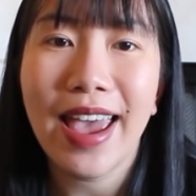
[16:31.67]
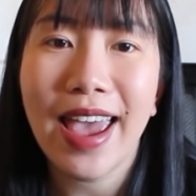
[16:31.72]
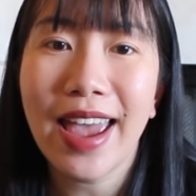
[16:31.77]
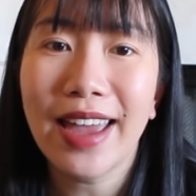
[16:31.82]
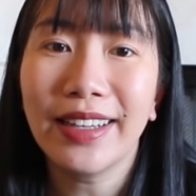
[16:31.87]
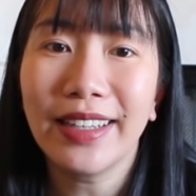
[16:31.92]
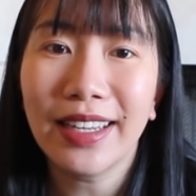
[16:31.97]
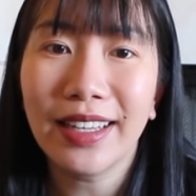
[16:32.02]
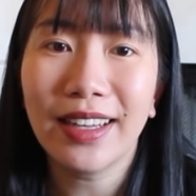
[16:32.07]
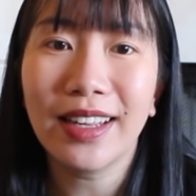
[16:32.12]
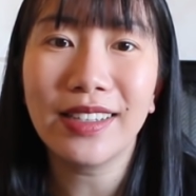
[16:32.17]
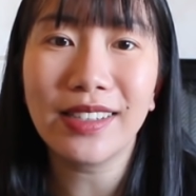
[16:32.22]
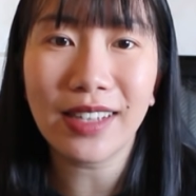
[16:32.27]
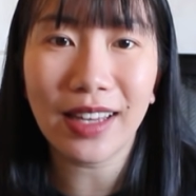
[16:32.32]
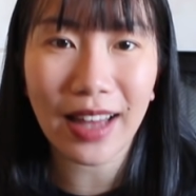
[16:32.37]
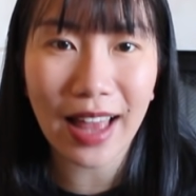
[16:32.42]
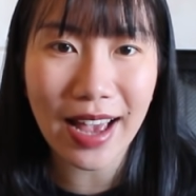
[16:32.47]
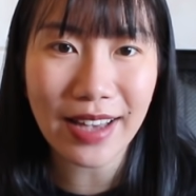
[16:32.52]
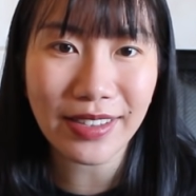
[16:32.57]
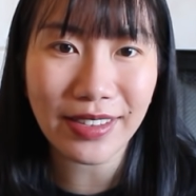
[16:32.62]
And it
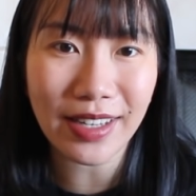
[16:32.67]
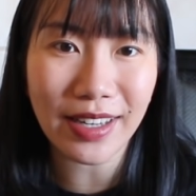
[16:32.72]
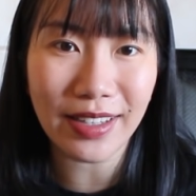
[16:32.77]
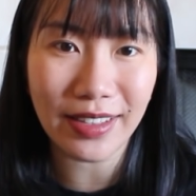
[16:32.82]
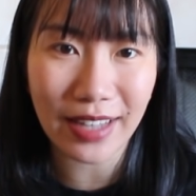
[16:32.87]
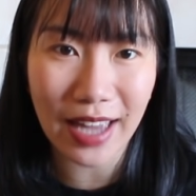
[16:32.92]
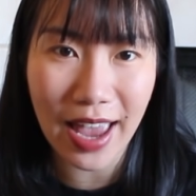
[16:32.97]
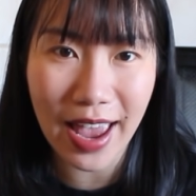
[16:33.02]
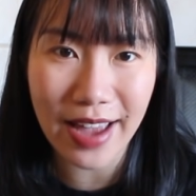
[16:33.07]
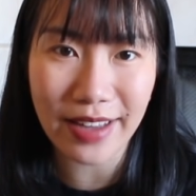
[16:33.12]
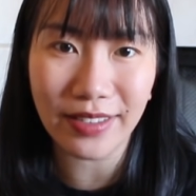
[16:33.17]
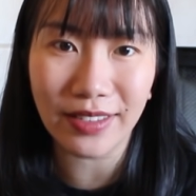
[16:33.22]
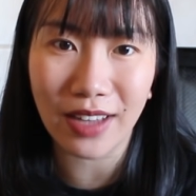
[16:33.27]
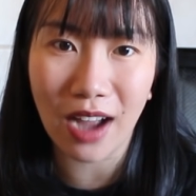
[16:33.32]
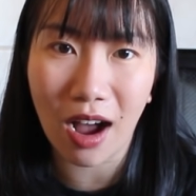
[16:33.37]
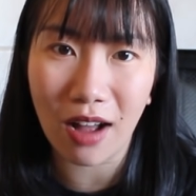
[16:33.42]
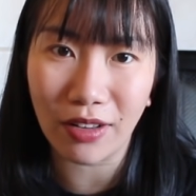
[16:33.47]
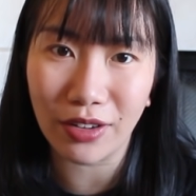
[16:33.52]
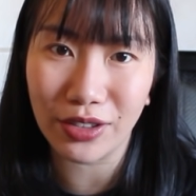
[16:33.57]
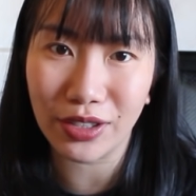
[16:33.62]
is less than
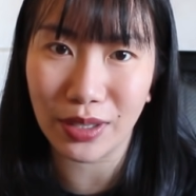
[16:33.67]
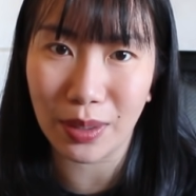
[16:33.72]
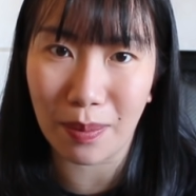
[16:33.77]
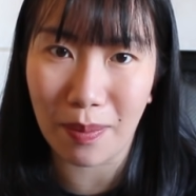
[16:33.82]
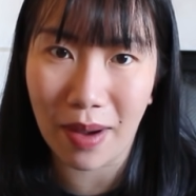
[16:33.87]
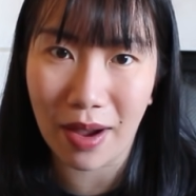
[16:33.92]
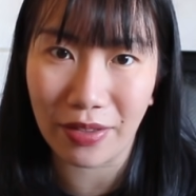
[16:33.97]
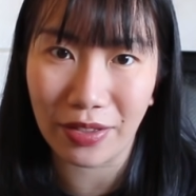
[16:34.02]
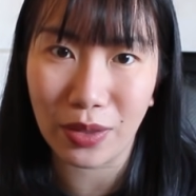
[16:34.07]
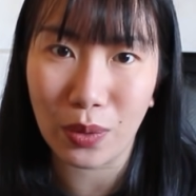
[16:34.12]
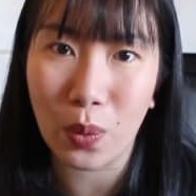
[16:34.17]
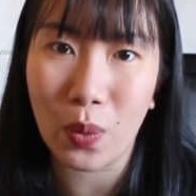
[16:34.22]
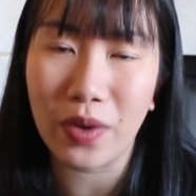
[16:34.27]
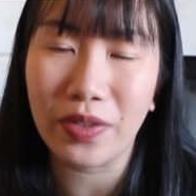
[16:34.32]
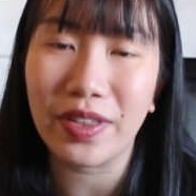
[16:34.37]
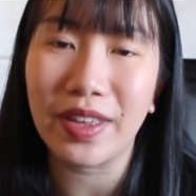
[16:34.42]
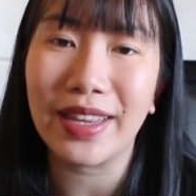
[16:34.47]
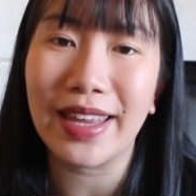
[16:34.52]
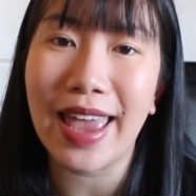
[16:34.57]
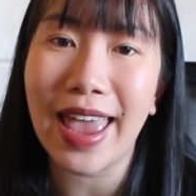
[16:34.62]
$10 a month
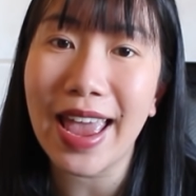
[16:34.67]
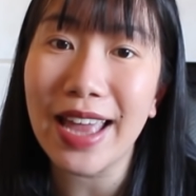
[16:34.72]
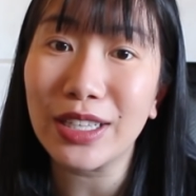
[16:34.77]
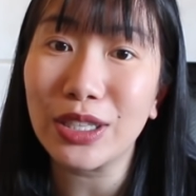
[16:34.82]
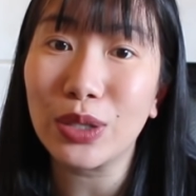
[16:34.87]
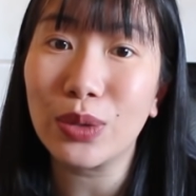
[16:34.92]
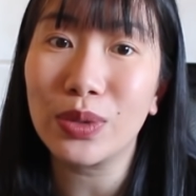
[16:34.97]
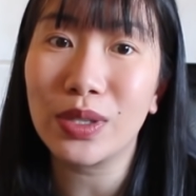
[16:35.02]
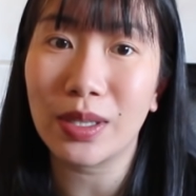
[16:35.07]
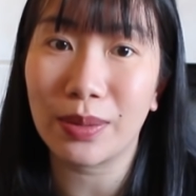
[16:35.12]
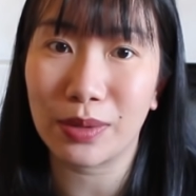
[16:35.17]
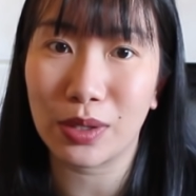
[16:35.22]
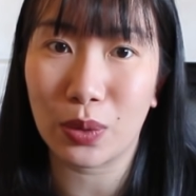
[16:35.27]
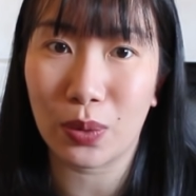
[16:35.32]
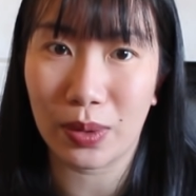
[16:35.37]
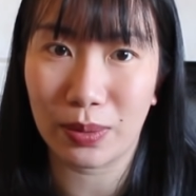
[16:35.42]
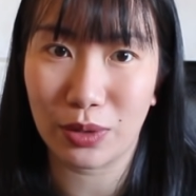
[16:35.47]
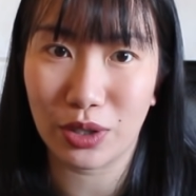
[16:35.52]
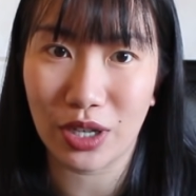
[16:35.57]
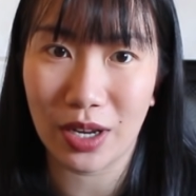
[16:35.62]
with an annual
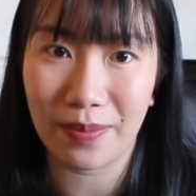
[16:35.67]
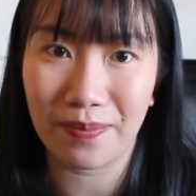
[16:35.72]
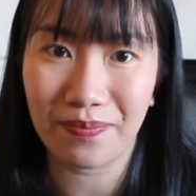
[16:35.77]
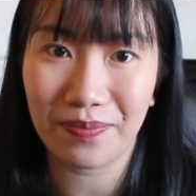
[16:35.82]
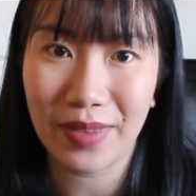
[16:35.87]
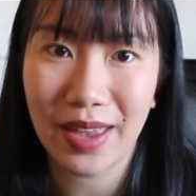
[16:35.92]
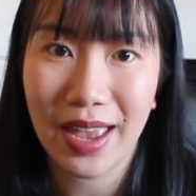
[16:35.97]
subscription.